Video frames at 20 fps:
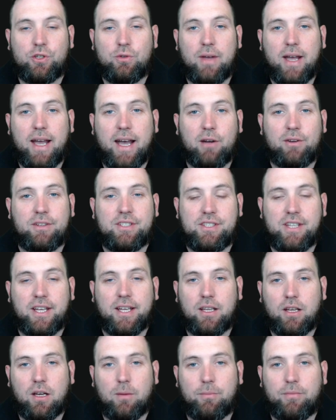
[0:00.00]
you how to
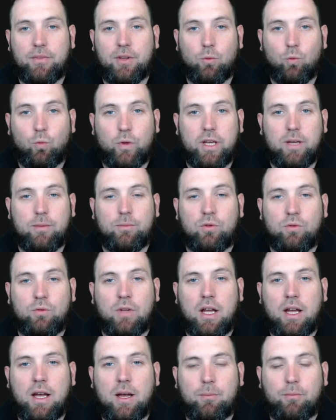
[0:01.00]
set up the
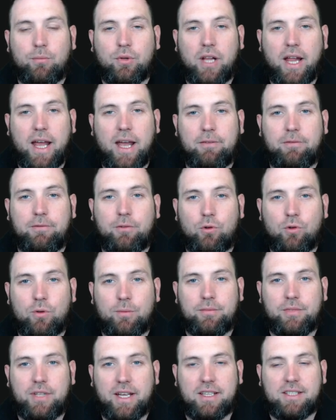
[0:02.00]
Webull
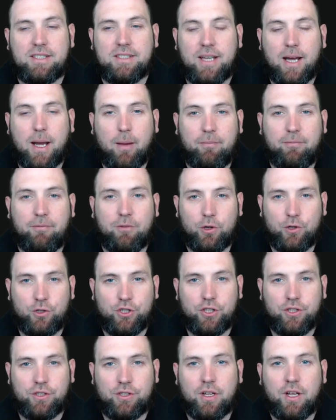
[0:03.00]
platform desktop
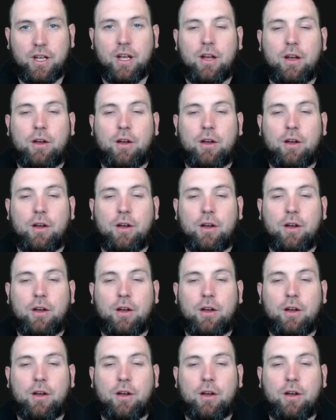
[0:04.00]
version